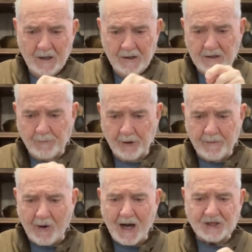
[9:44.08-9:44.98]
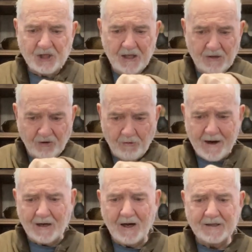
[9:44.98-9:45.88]
You put epoxy in, thread
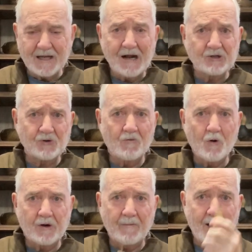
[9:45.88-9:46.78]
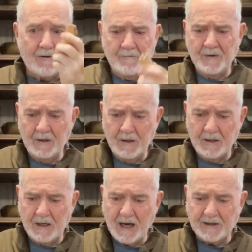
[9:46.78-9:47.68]
it on down so it won't come out.
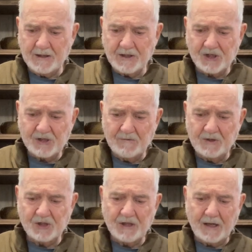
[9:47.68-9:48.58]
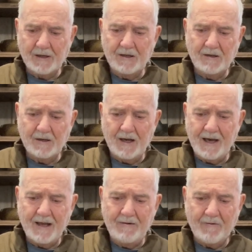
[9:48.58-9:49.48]
You got this, stick it in the
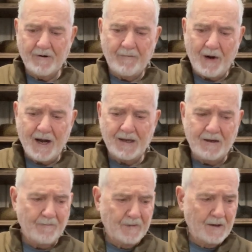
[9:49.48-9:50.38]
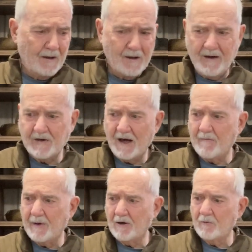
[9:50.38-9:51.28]
head or the body. I've got a
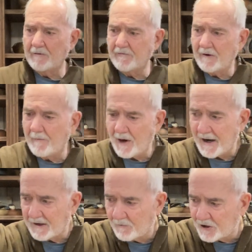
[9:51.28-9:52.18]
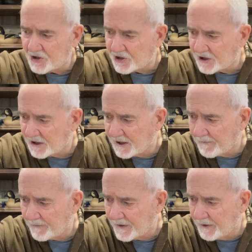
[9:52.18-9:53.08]
bigger one for the body, which
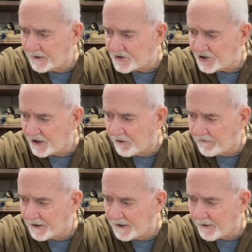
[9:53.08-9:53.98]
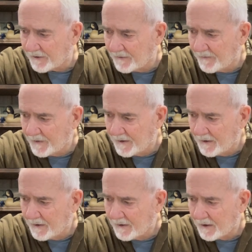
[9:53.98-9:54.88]
you can see over here.
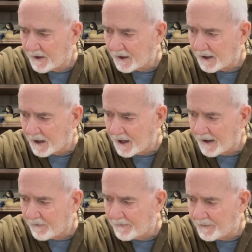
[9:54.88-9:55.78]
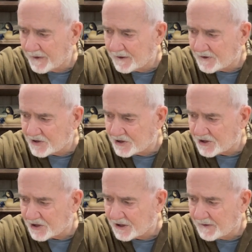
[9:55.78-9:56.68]
I'll get it out. It's just